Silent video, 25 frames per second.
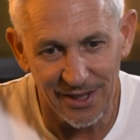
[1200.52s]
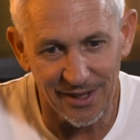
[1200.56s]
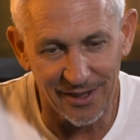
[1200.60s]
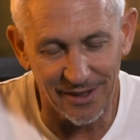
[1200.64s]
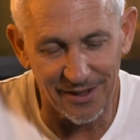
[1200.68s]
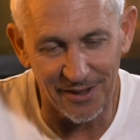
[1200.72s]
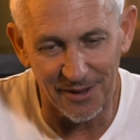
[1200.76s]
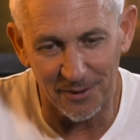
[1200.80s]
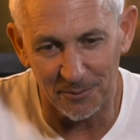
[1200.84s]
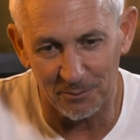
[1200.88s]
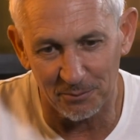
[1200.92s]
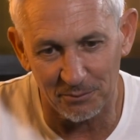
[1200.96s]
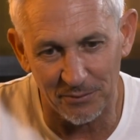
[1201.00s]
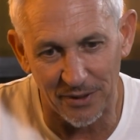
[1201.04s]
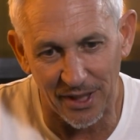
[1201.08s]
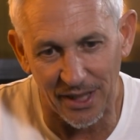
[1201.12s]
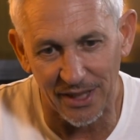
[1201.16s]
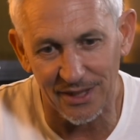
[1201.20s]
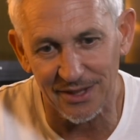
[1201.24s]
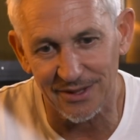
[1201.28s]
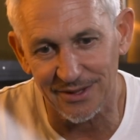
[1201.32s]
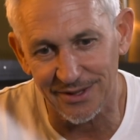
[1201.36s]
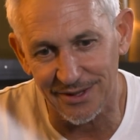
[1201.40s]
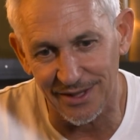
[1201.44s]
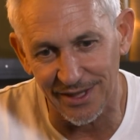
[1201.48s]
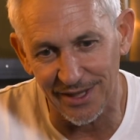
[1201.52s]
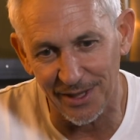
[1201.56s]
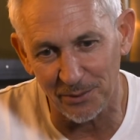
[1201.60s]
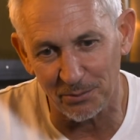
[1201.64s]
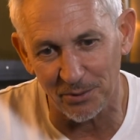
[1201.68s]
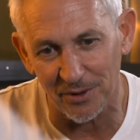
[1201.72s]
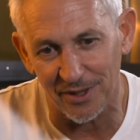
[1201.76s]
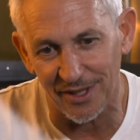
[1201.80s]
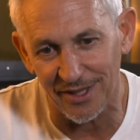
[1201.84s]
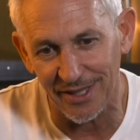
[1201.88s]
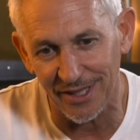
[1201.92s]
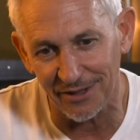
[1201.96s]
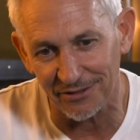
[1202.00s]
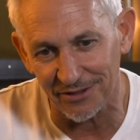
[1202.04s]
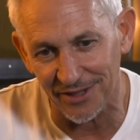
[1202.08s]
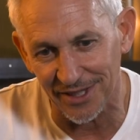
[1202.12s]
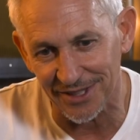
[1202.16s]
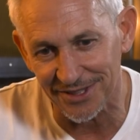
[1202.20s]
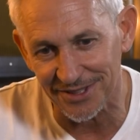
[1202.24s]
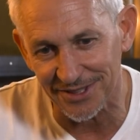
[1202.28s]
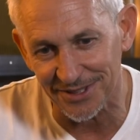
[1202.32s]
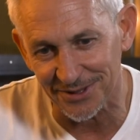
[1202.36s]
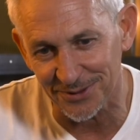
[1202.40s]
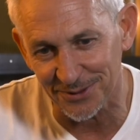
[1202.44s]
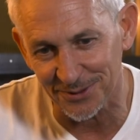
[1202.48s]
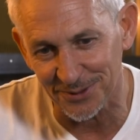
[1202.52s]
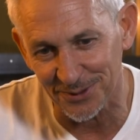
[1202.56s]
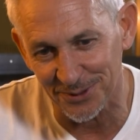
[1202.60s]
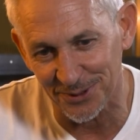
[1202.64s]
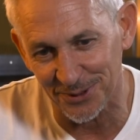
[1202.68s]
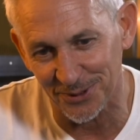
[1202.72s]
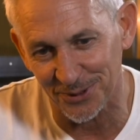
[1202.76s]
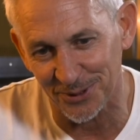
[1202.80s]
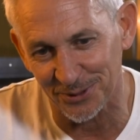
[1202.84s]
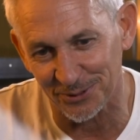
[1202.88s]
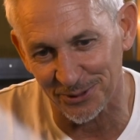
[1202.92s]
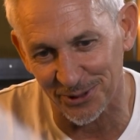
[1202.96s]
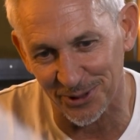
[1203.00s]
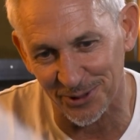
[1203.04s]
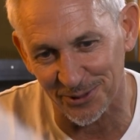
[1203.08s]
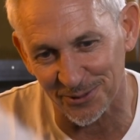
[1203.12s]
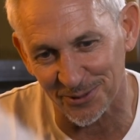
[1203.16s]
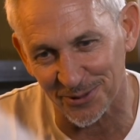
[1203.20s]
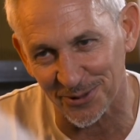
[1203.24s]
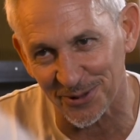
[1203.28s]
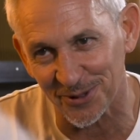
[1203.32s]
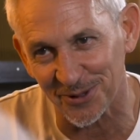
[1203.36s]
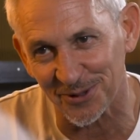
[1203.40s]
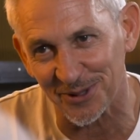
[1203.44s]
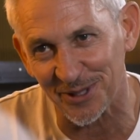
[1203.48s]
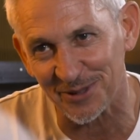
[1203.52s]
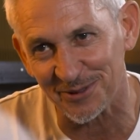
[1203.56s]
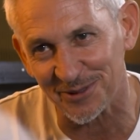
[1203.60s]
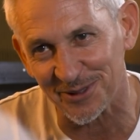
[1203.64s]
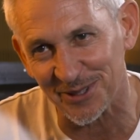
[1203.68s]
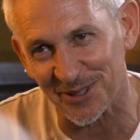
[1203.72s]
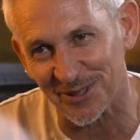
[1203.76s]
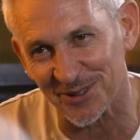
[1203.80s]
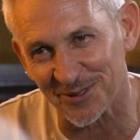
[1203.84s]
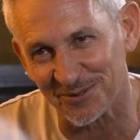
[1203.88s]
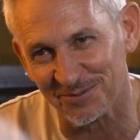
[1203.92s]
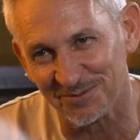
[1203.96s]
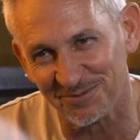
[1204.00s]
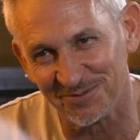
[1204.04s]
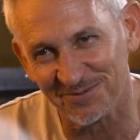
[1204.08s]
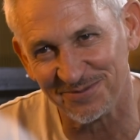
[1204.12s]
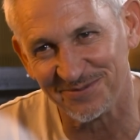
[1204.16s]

Um, I deliberately never asked who he voted for in the referendum.